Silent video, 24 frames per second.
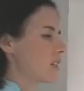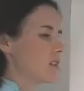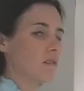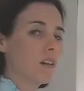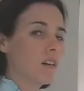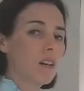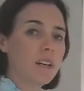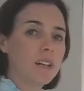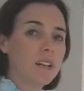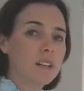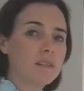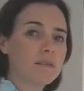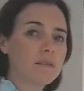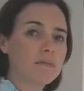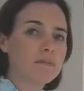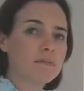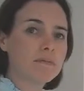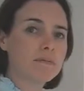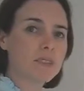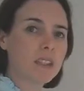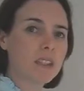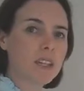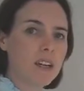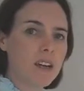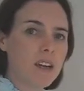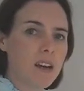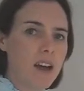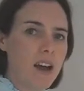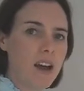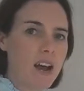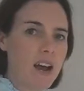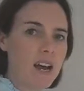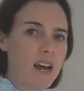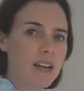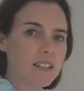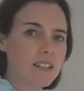0.
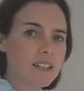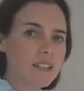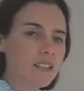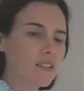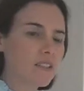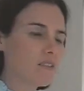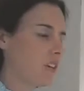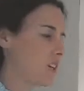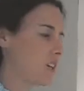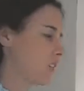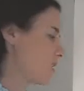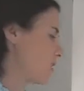And if I